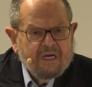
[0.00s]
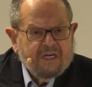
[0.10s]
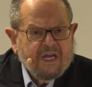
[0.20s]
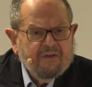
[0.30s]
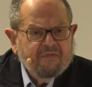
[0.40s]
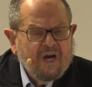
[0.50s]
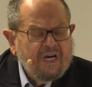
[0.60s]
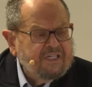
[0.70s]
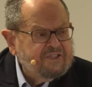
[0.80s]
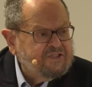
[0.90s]
It gave
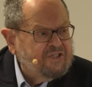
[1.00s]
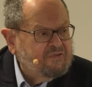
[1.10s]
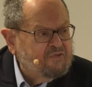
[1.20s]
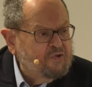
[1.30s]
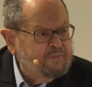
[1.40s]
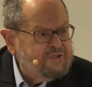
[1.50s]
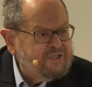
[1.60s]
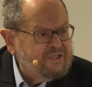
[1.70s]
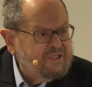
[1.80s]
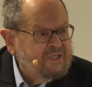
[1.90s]
rise to
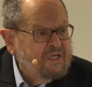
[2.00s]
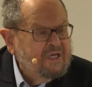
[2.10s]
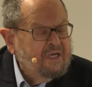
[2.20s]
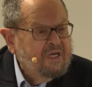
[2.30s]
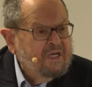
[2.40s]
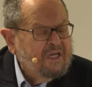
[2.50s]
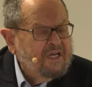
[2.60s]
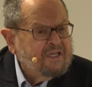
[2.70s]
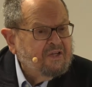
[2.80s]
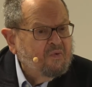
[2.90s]
groups
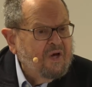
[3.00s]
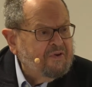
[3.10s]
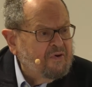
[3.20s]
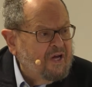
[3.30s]
like the Weather